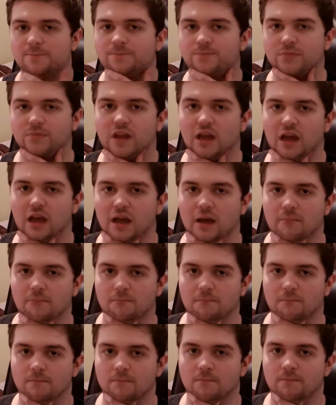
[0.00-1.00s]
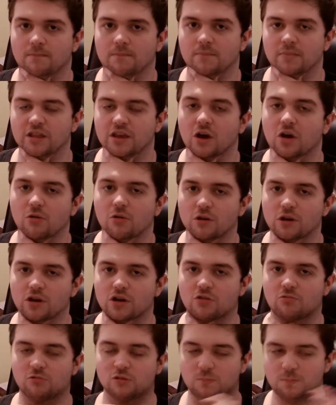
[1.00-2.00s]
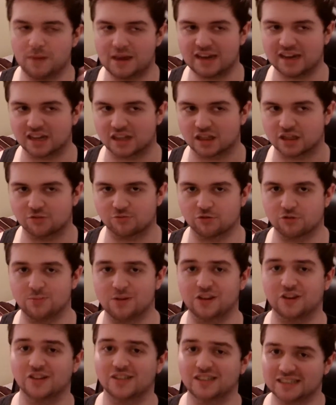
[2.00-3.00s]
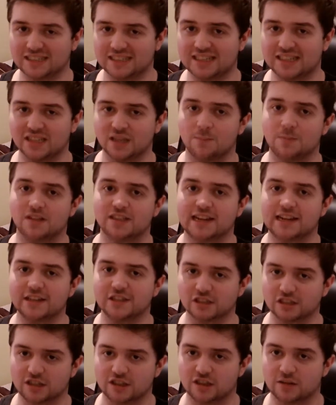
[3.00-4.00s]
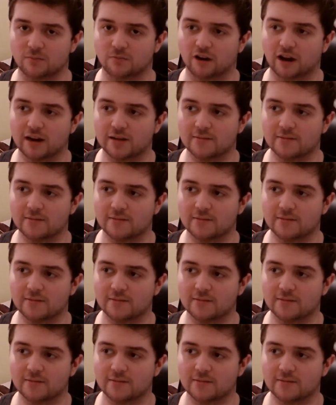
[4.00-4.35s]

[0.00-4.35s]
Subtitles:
the Oreo would make it through because he sees the potential in them, right?